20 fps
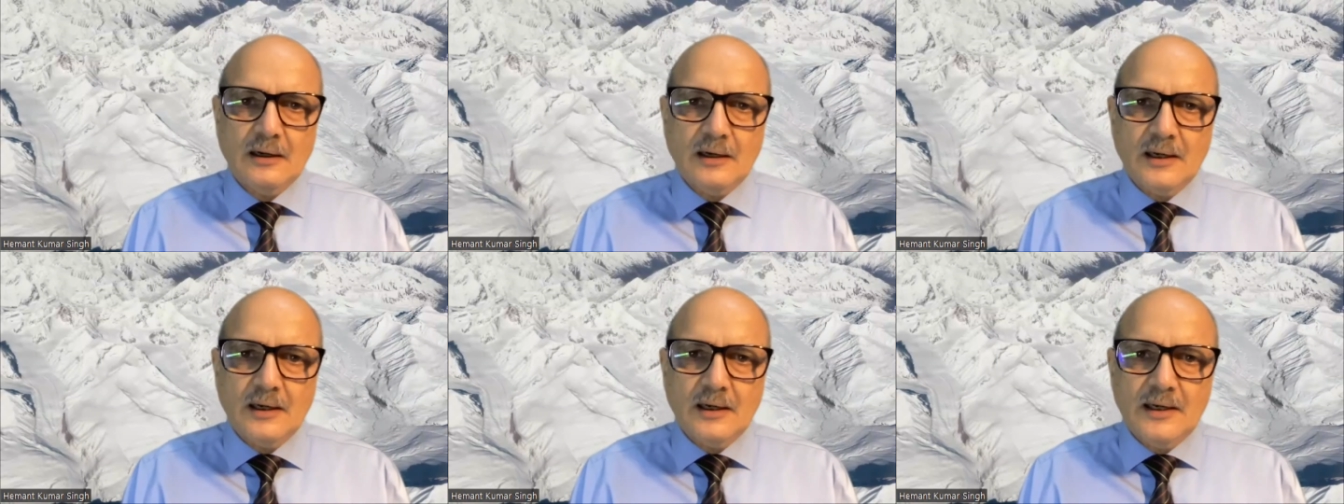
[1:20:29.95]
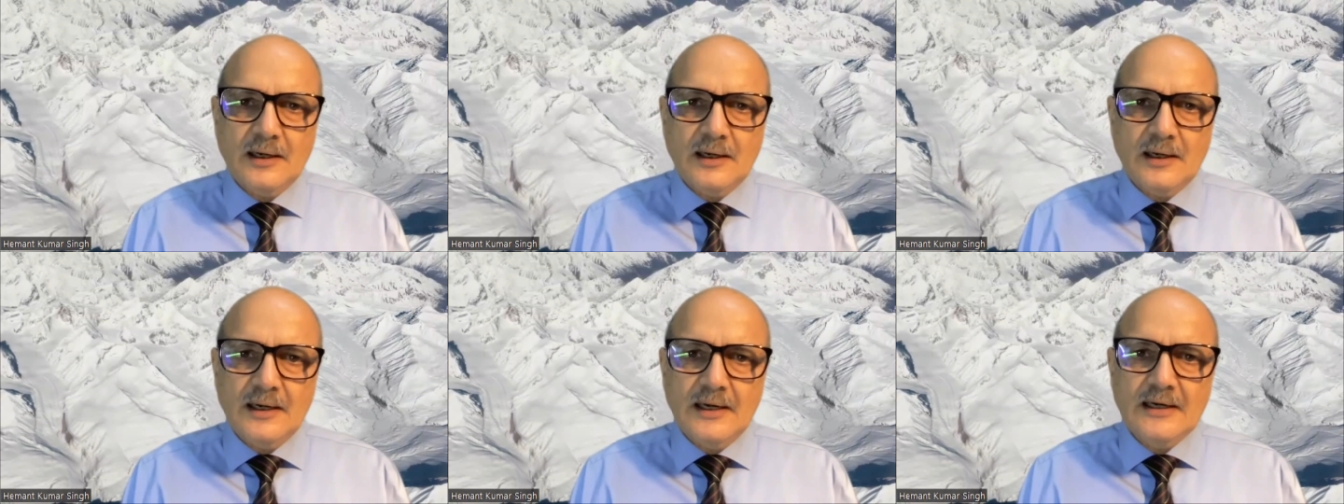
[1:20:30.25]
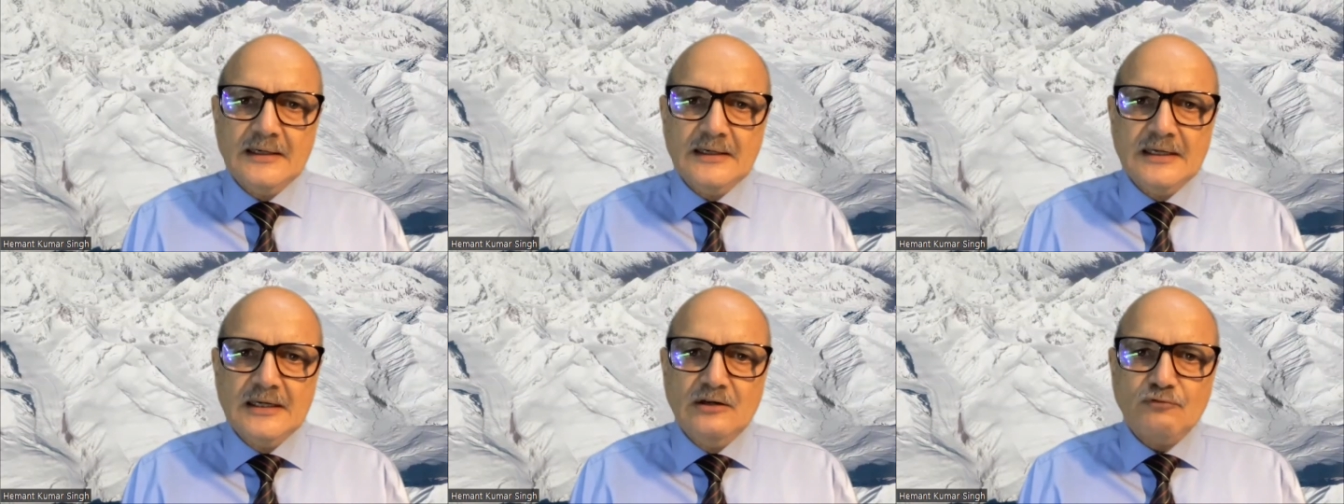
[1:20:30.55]

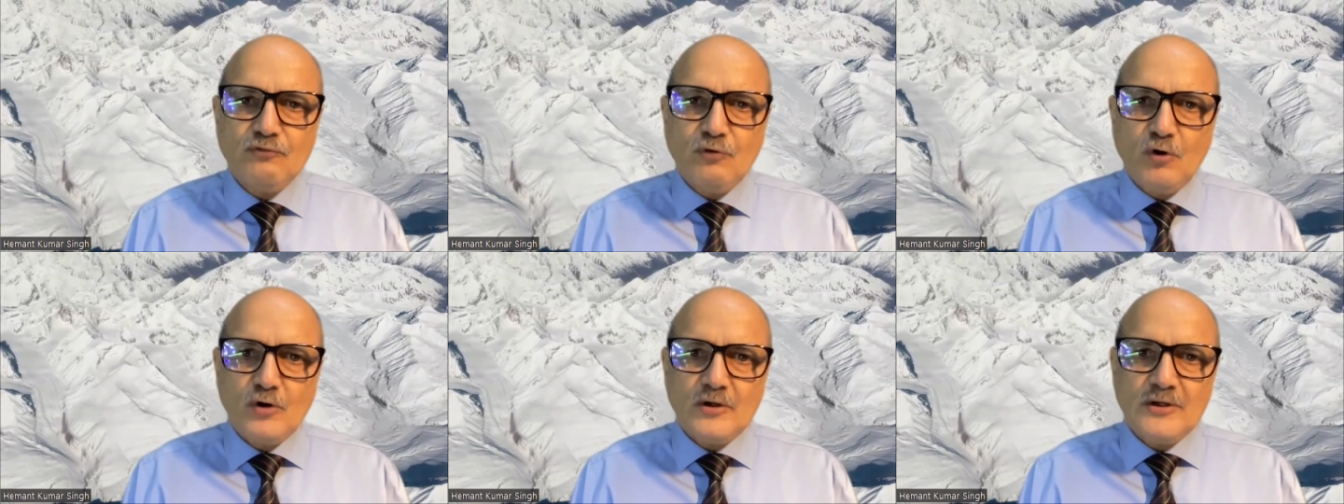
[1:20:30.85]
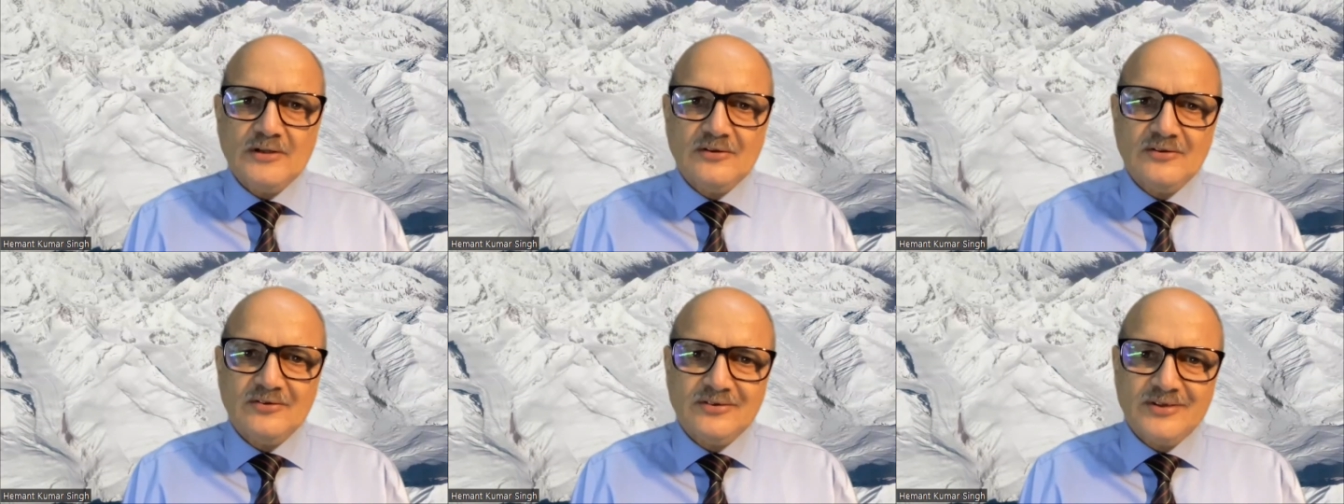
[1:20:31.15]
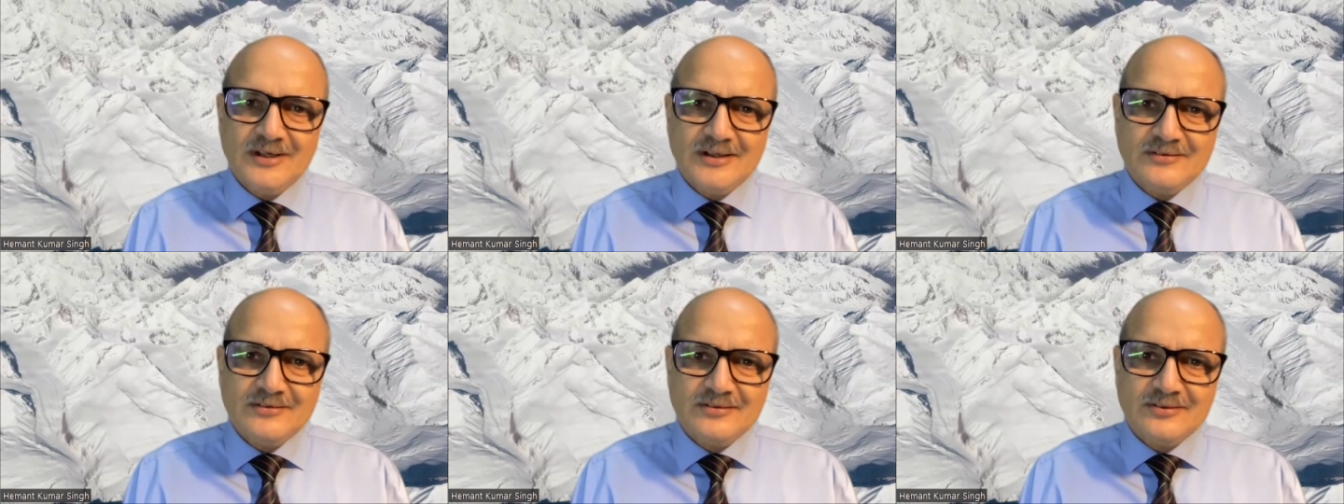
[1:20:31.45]

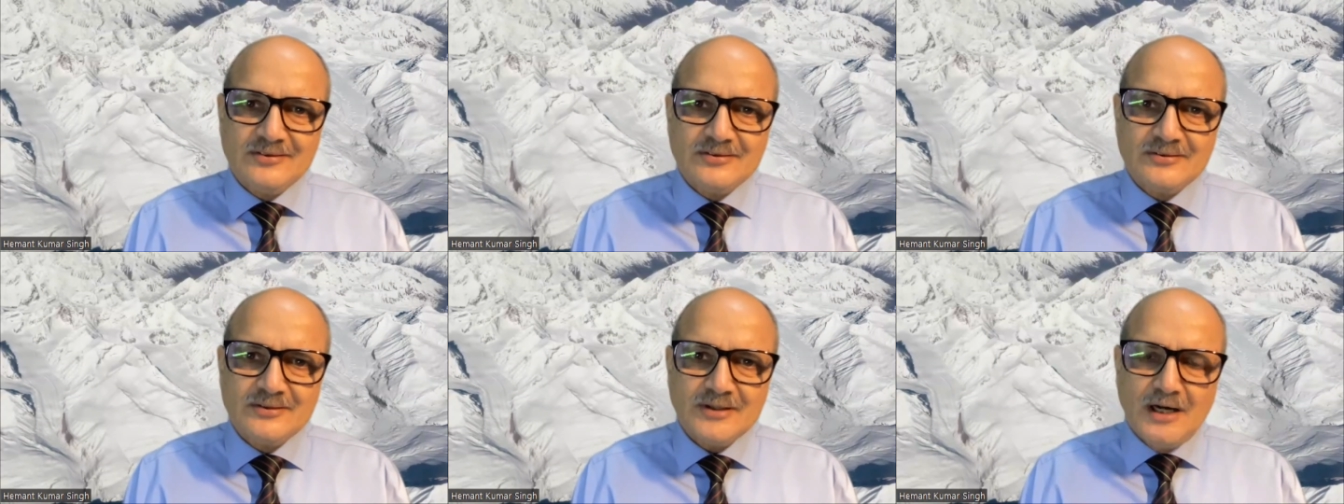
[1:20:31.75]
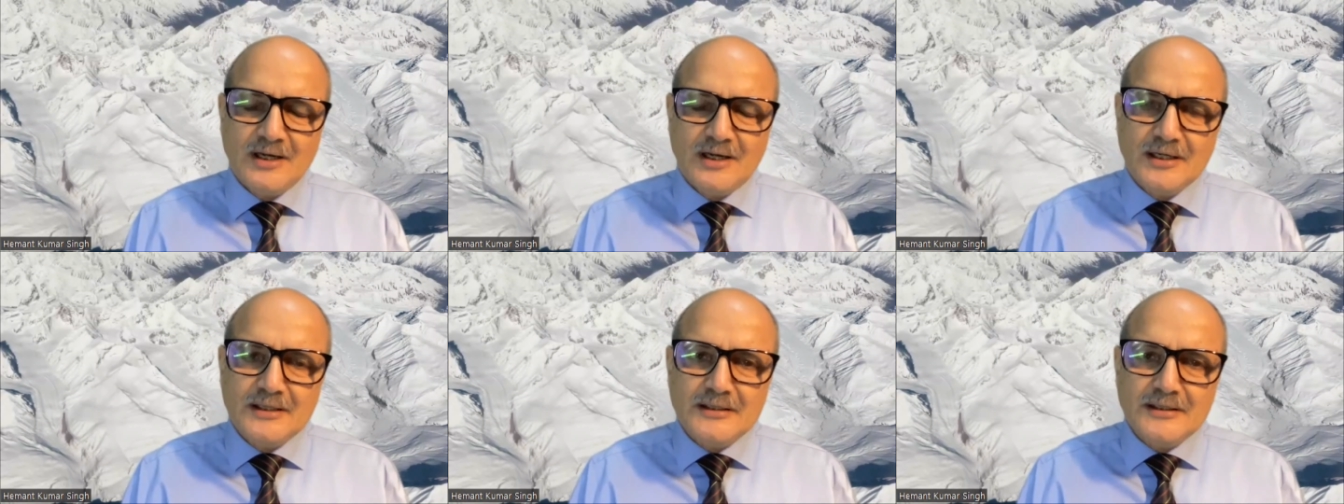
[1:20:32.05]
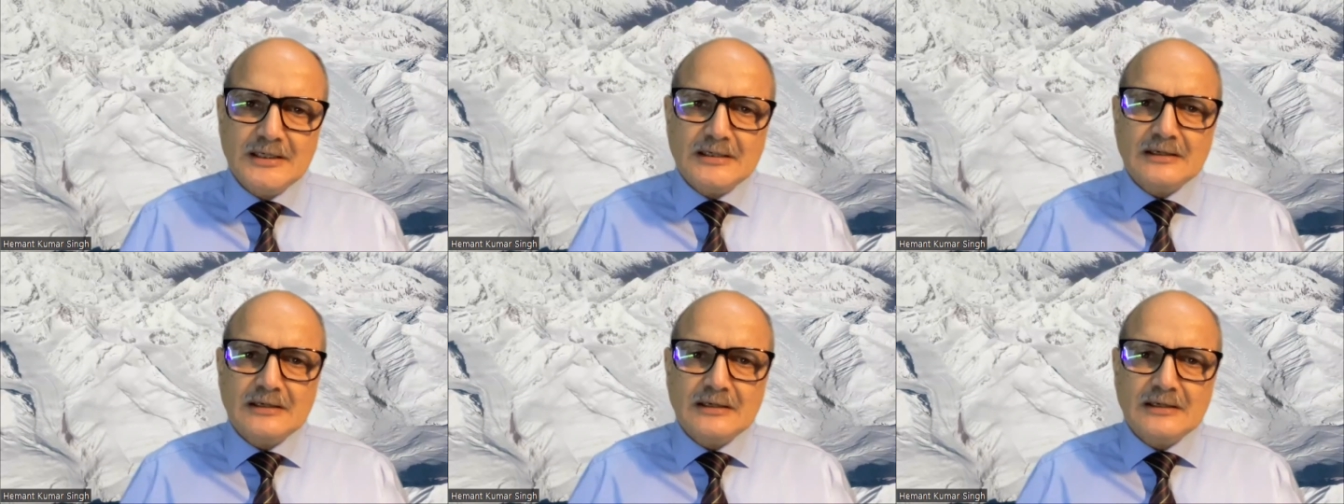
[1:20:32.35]
1846.